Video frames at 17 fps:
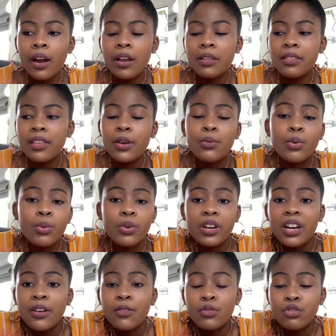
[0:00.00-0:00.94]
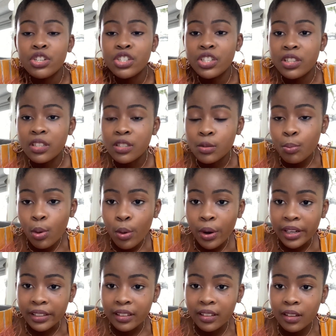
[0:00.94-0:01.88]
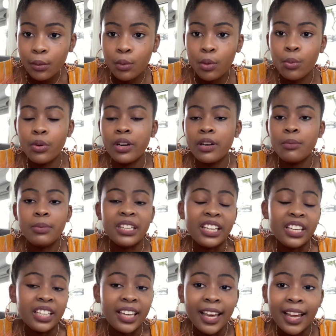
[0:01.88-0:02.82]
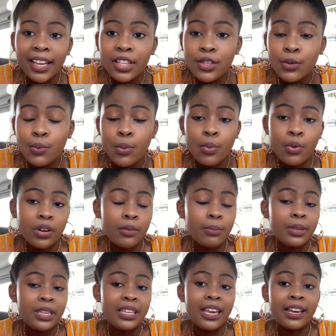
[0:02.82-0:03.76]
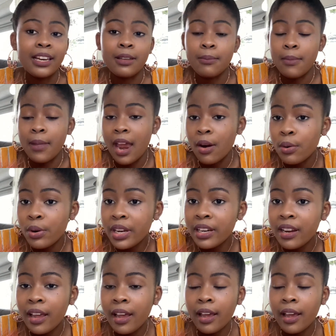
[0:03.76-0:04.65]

then we wouldn't have reached this point. We wouldn't be engaged, we wouldn't be getting married.